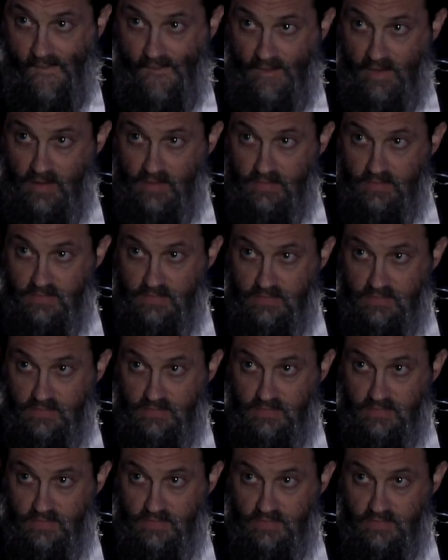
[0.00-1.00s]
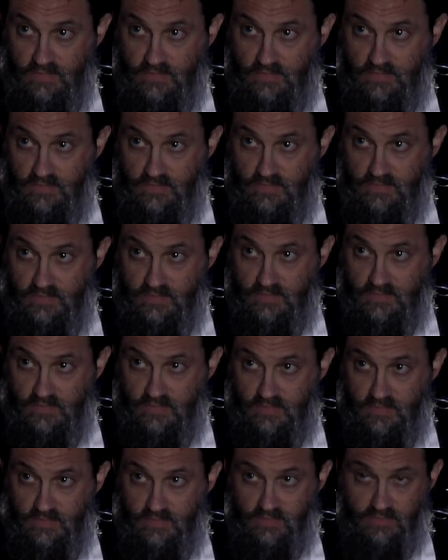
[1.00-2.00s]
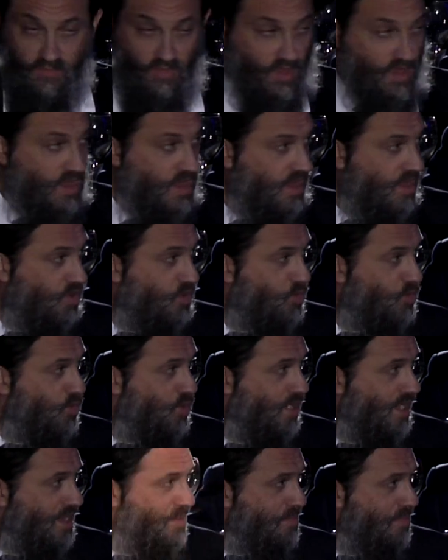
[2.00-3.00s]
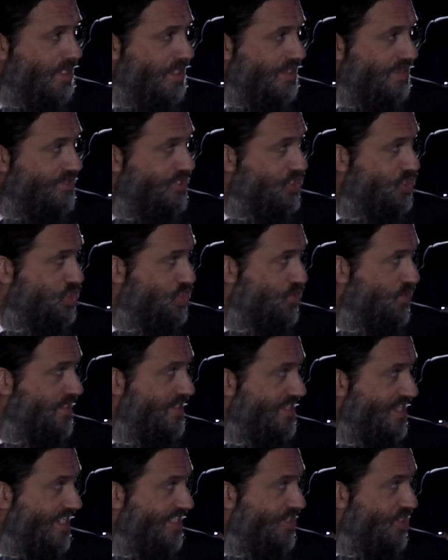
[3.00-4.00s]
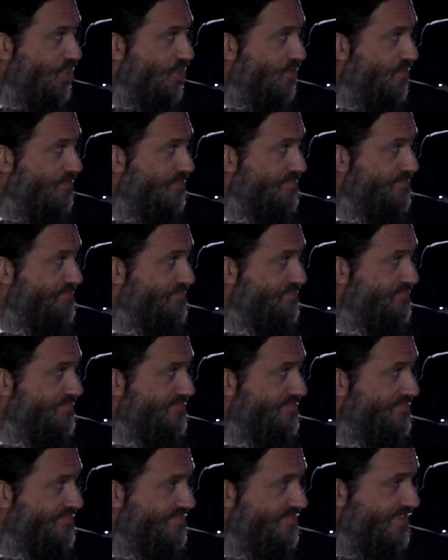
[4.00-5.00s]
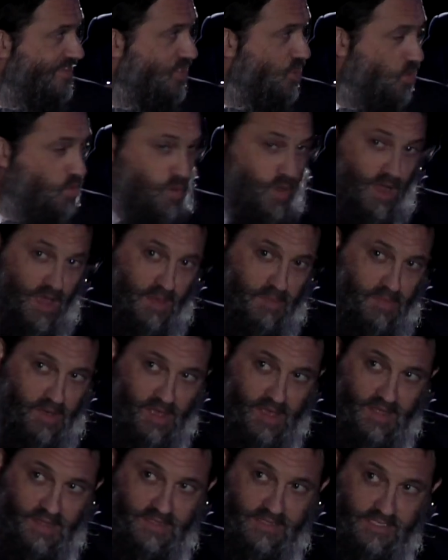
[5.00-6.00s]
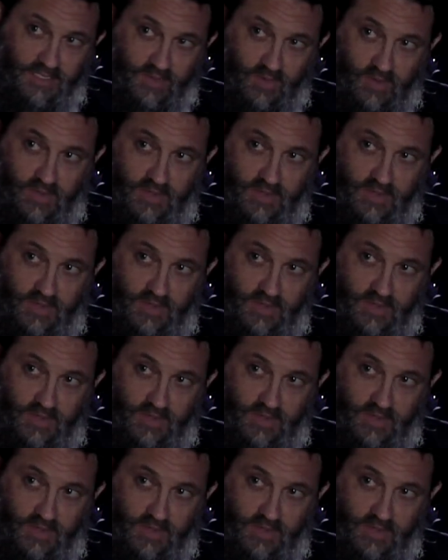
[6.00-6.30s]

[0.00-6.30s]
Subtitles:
How truly humbling it is for all of us, but for me as a shadchan in particular, to know